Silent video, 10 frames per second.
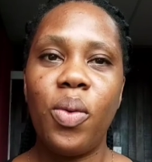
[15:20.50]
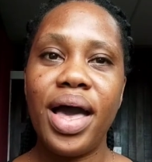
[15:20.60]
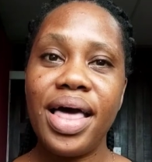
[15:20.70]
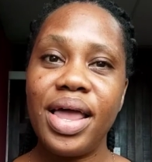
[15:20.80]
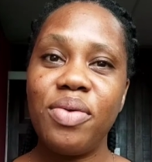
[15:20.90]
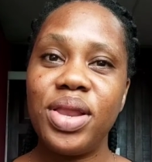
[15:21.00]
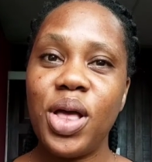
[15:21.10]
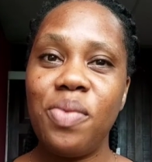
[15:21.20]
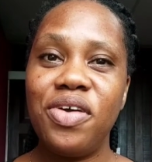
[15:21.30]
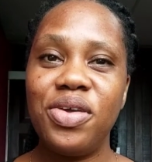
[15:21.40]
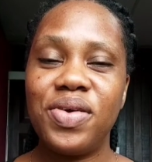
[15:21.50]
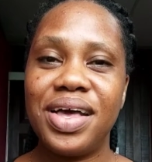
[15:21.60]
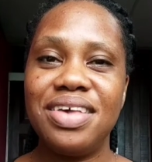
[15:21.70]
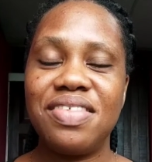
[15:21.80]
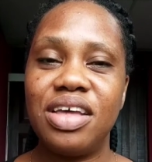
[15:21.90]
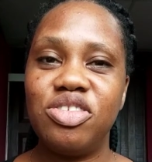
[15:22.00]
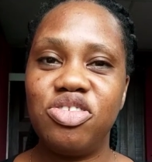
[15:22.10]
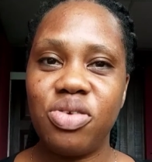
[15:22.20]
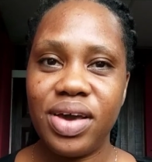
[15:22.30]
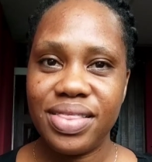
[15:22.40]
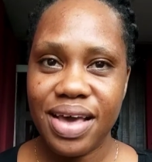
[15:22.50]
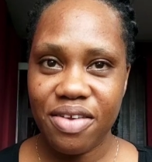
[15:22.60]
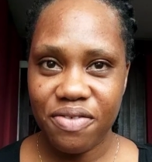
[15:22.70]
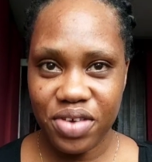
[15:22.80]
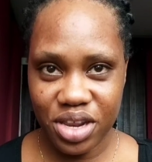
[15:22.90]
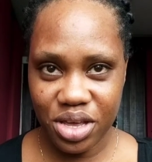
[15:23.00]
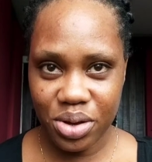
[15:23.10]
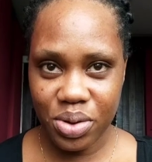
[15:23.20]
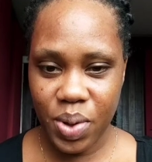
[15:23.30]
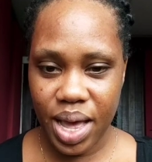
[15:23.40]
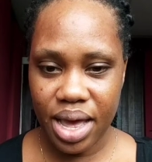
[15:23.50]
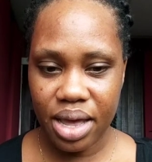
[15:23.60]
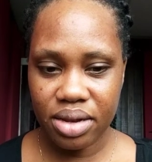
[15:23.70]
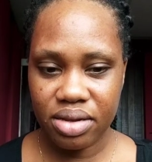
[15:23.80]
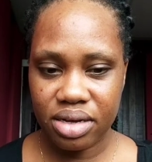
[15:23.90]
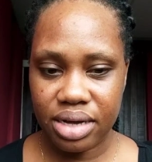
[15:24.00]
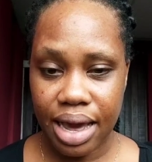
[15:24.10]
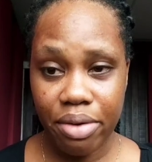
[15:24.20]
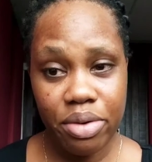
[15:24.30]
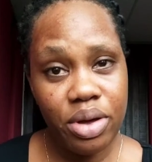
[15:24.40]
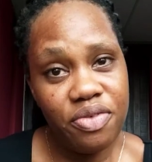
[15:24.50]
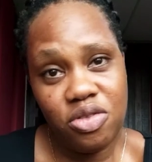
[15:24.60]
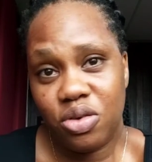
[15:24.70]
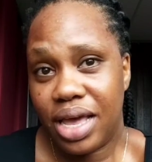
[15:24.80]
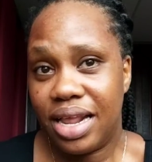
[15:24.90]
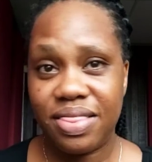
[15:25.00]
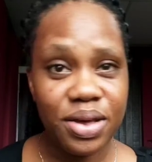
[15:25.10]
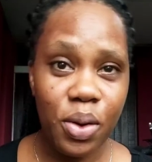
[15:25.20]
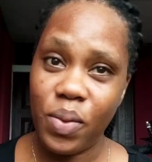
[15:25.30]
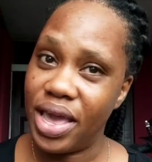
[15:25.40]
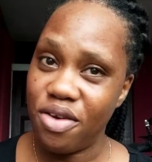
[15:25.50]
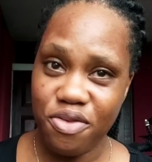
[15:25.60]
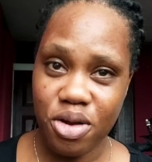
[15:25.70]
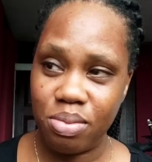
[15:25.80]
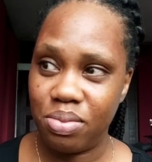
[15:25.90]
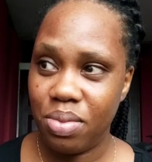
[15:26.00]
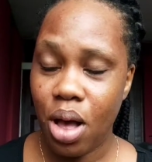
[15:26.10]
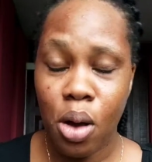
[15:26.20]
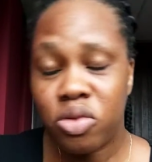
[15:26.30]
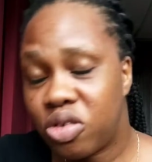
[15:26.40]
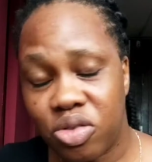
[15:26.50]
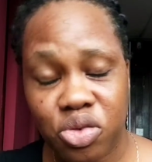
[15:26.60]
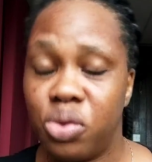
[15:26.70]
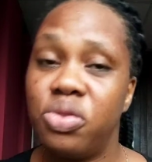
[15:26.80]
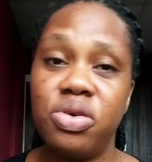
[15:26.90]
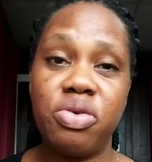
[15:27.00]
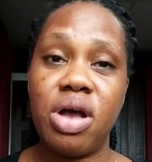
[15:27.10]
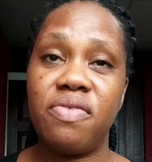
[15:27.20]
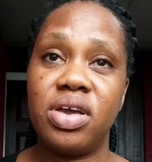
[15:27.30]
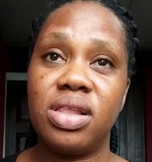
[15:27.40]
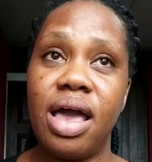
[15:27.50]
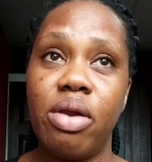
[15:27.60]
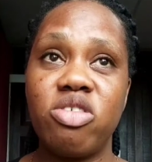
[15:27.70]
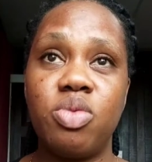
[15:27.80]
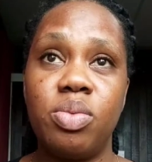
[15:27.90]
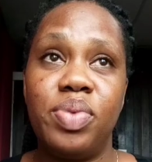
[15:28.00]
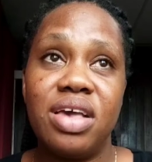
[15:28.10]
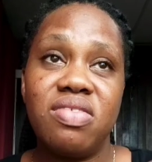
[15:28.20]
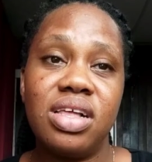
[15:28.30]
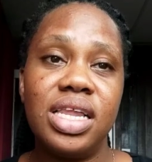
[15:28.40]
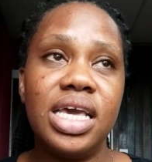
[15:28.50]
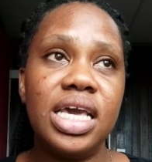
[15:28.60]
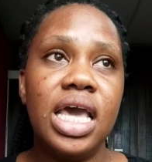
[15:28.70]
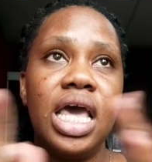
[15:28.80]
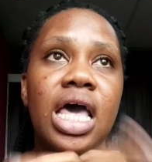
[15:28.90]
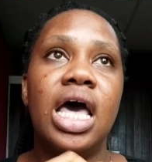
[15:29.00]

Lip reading: Well, I really hope that you guys enjoyed that video, and I don't know if you took anything away from how to do the graphic liners, but basically